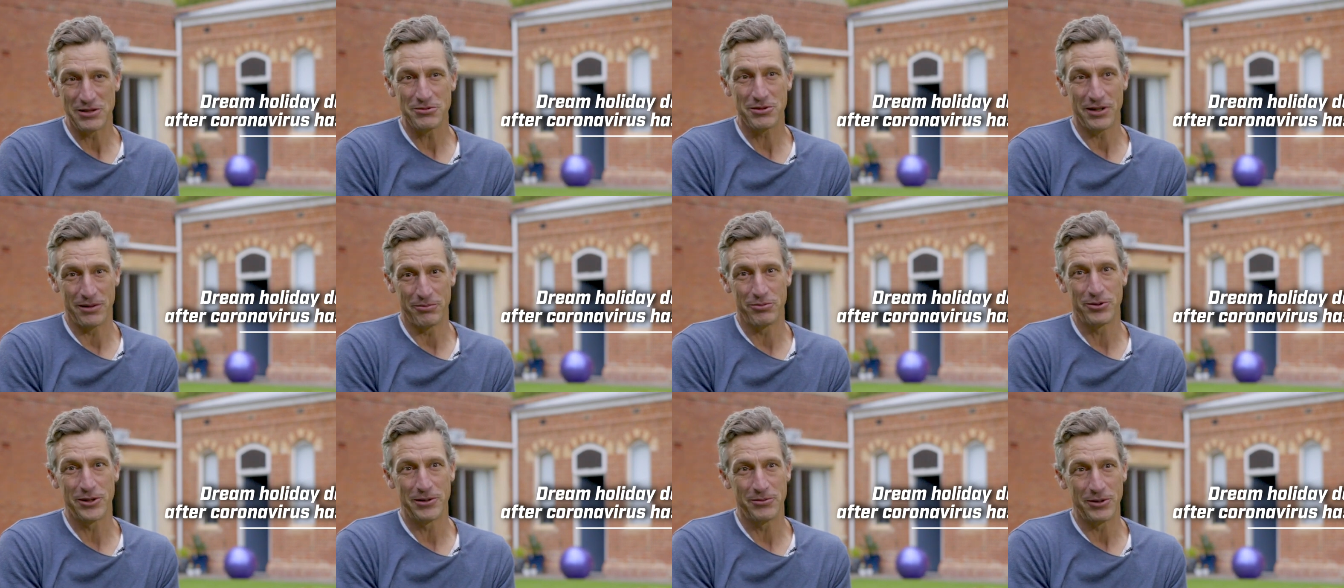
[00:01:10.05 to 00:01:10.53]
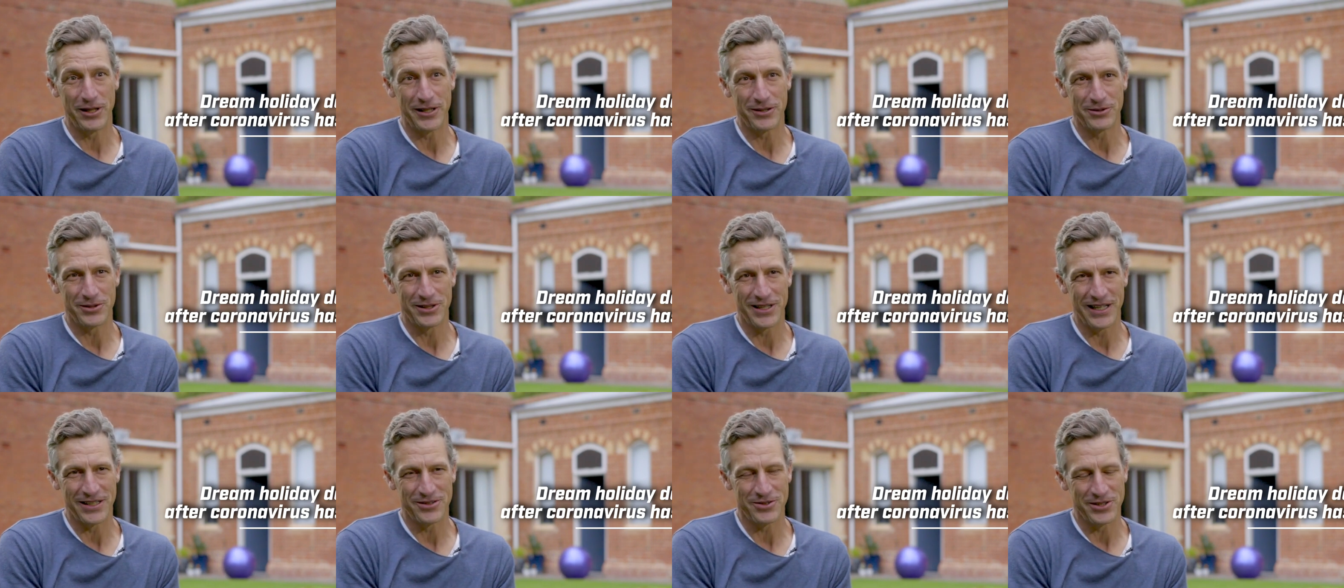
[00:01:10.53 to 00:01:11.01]
We've got a pretty bloody
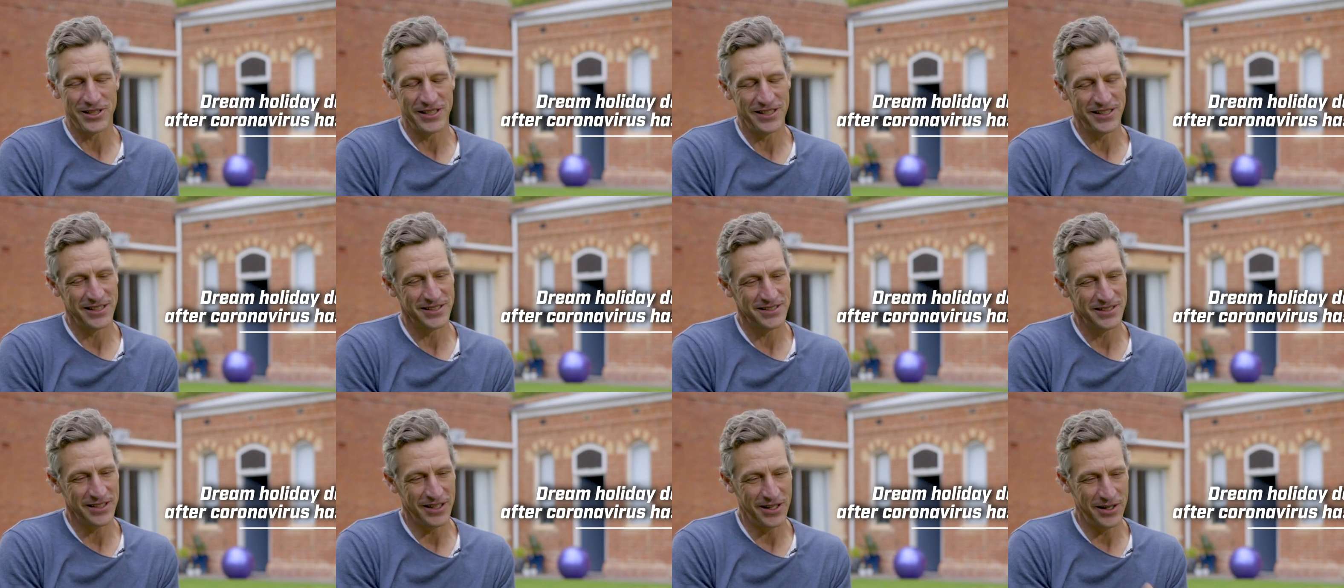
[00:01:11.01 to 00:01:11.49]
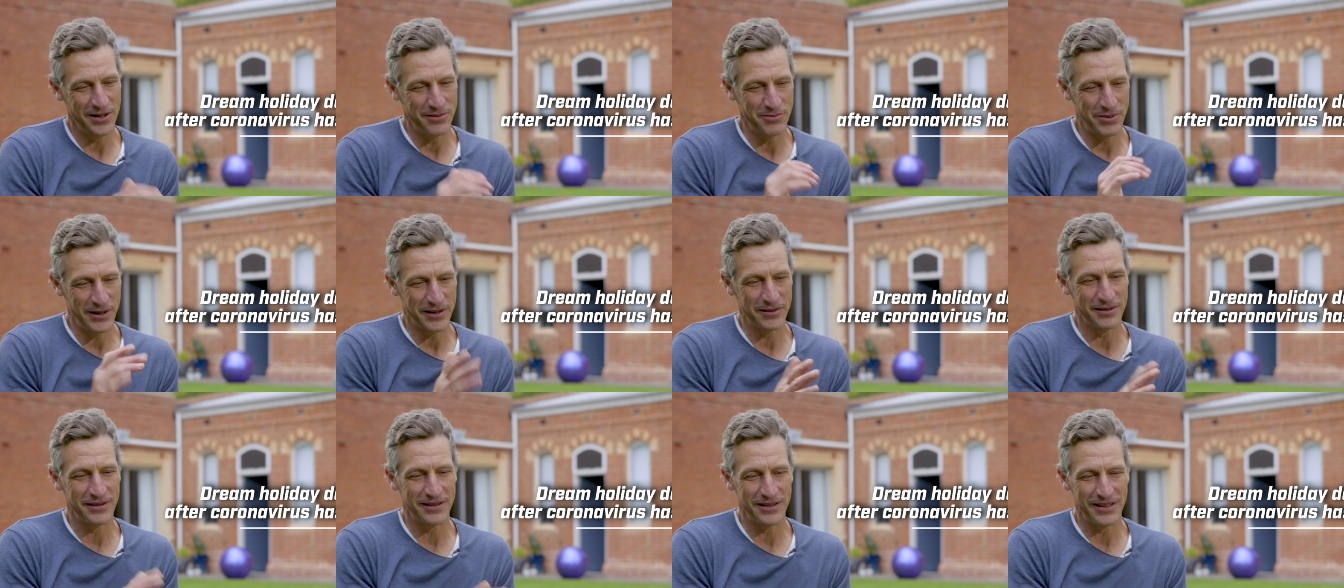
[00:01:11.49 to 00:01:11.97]
good country here, so,
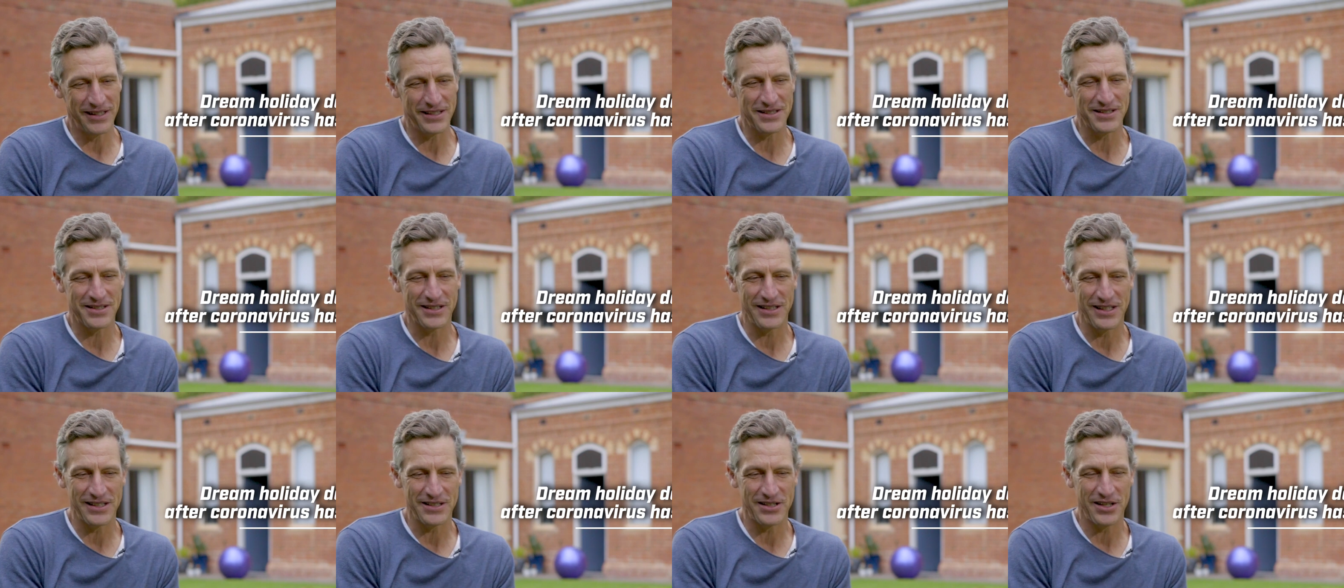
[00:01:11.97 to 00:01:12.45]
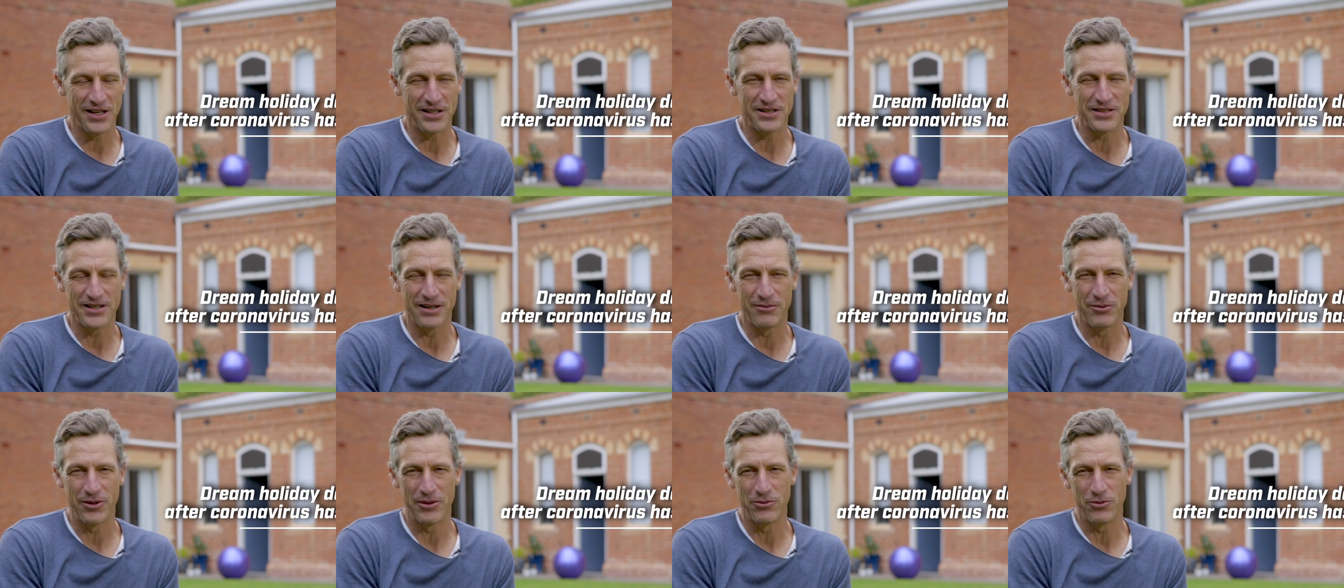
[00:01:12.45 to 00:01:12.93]
but let's go
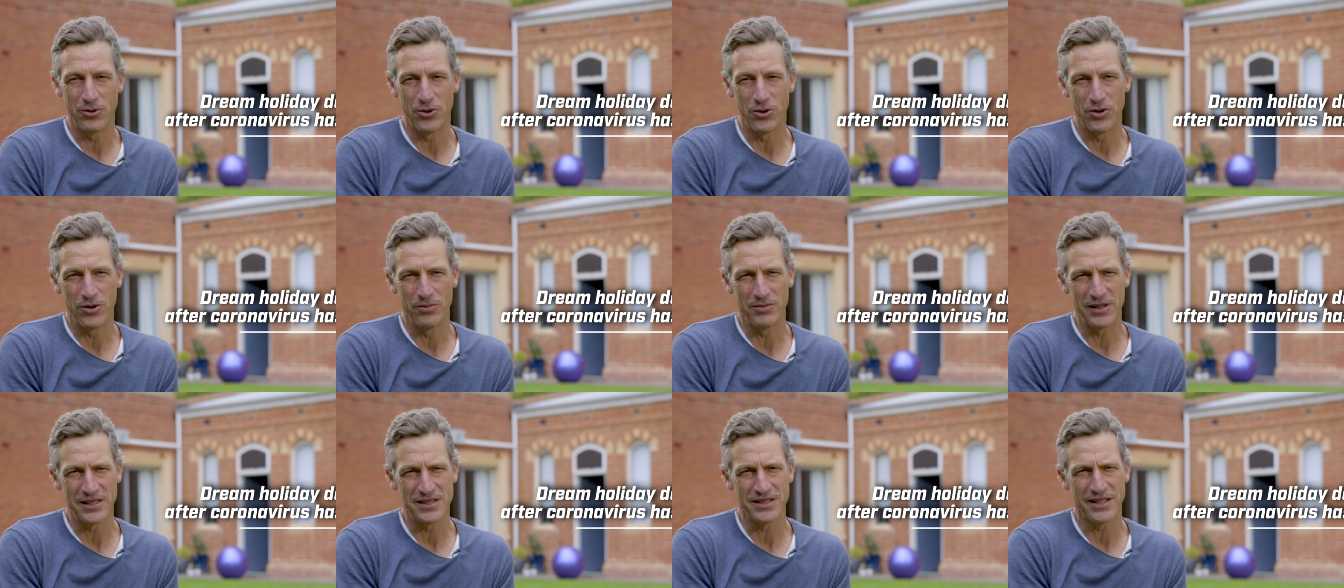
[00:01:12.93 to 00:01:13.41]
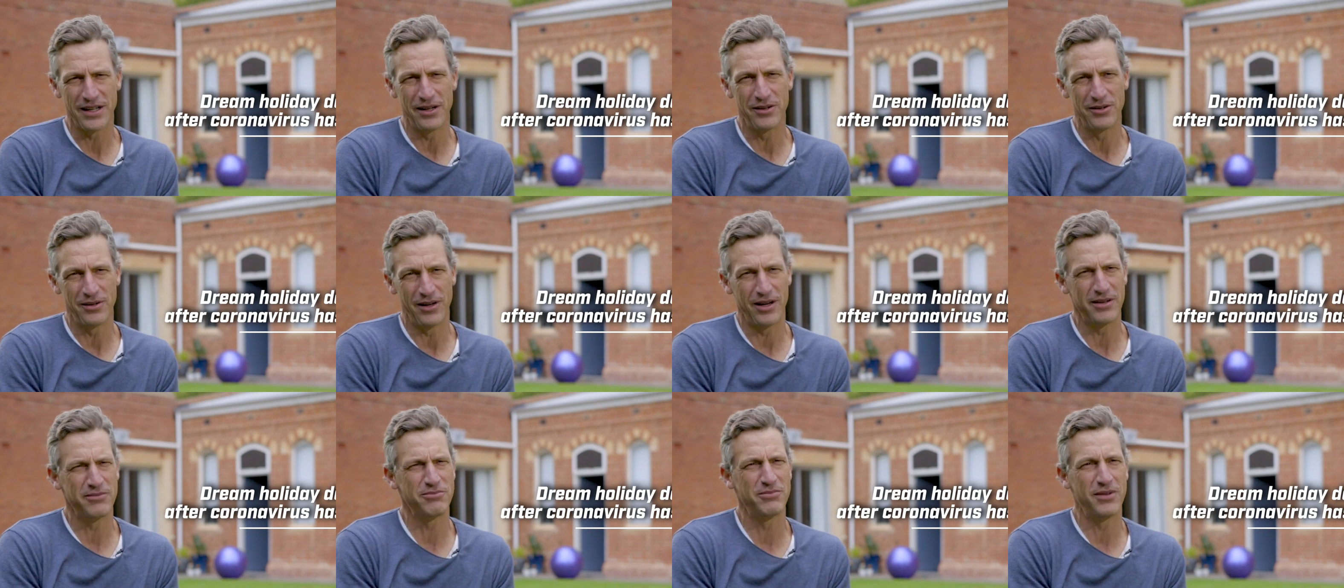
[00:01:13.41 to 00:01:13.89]
somewhere warm. I'll go
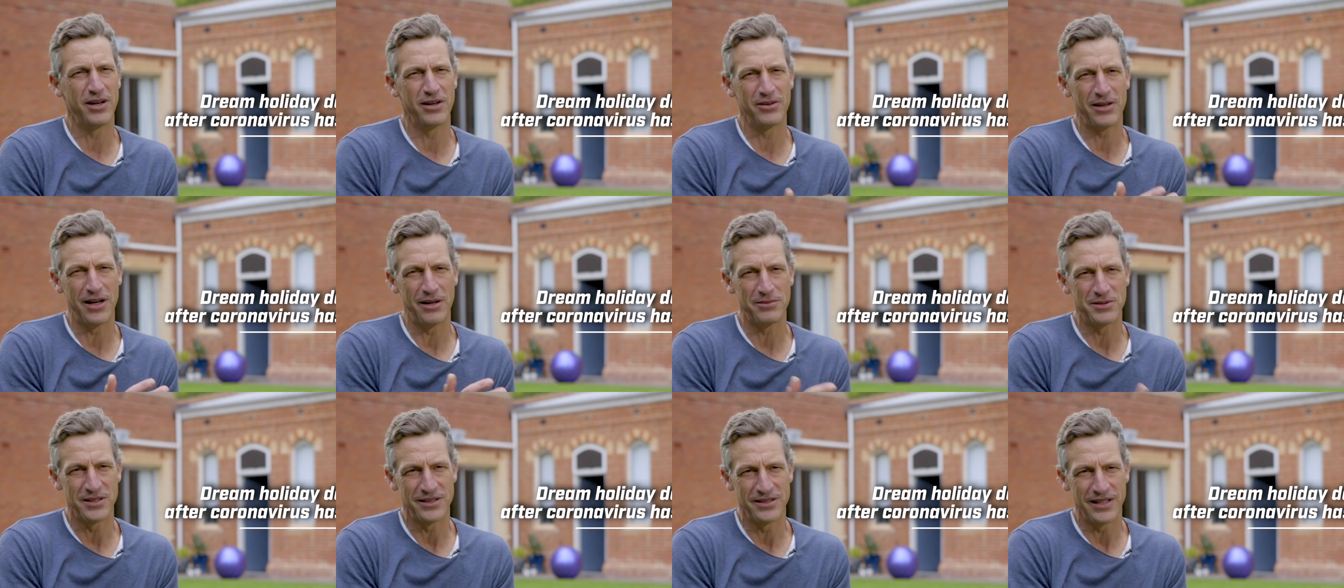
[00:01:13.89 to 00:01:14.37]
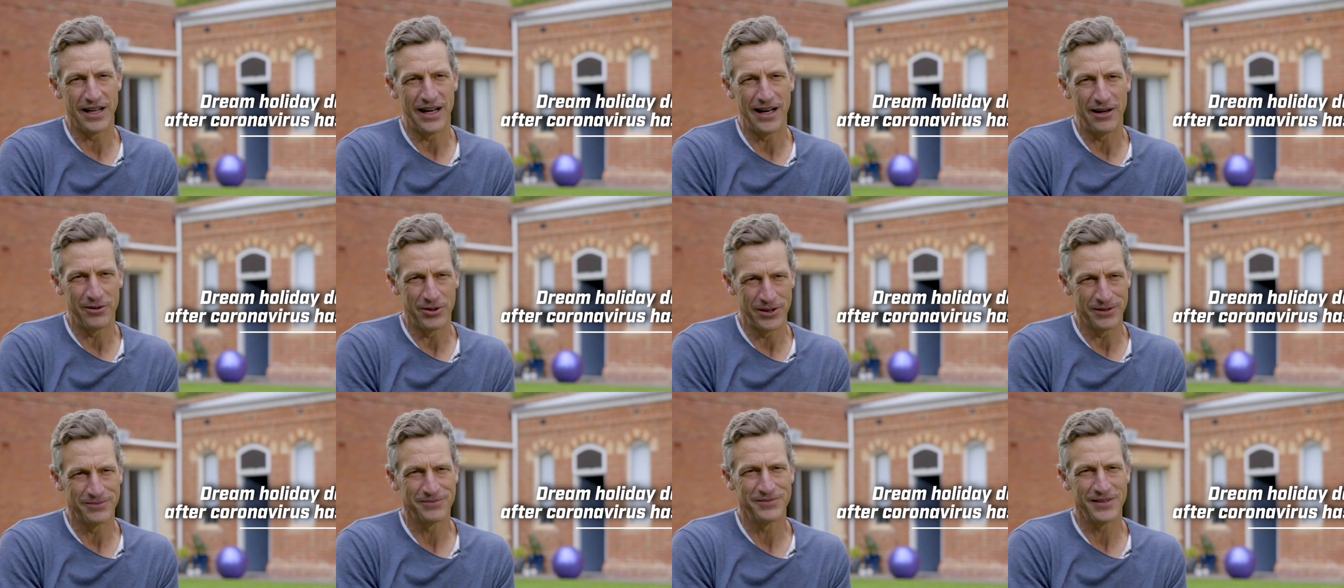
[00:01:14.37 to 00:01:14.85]
up to
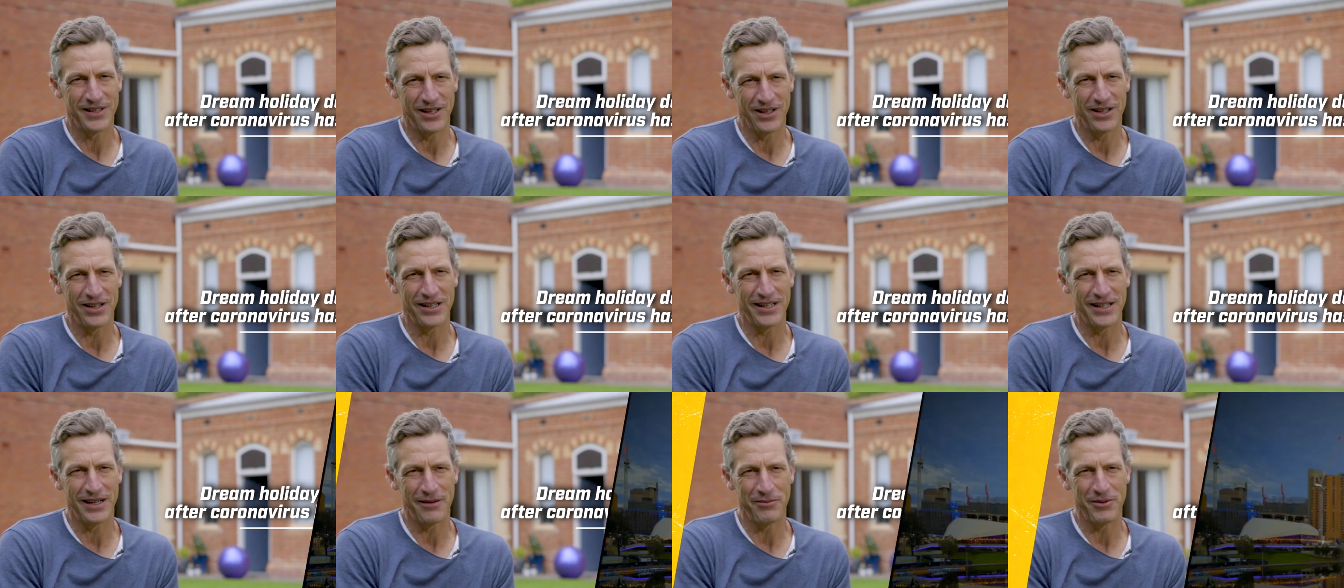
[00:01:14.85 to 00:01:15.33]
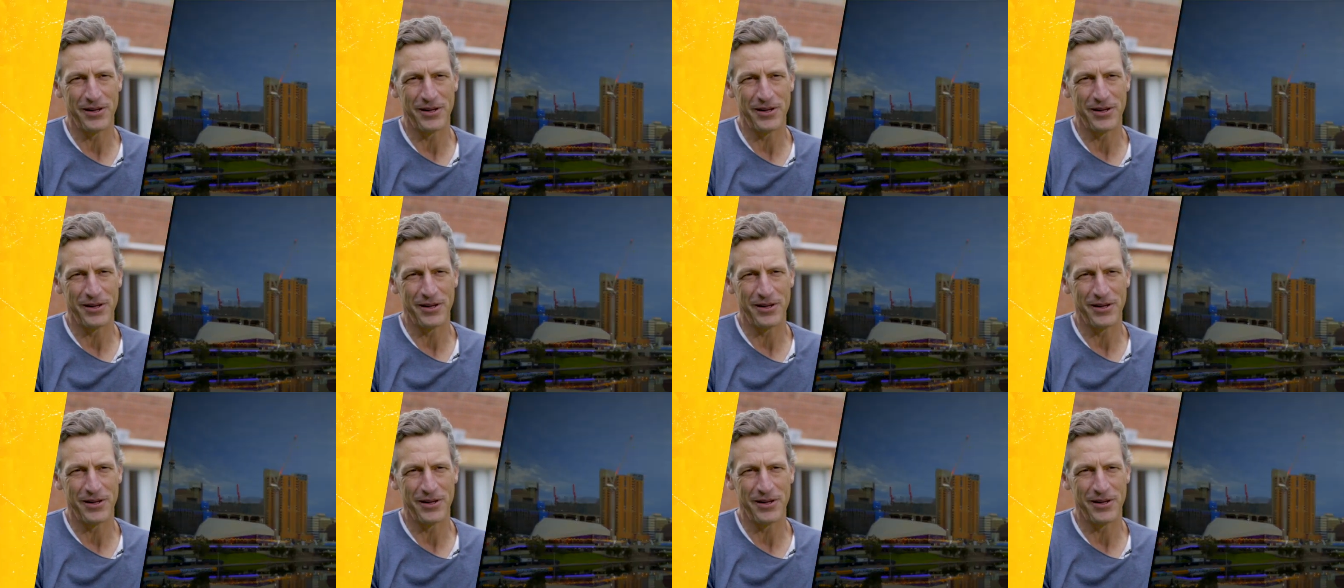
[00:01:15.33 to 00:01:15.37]
Darwin. I like it up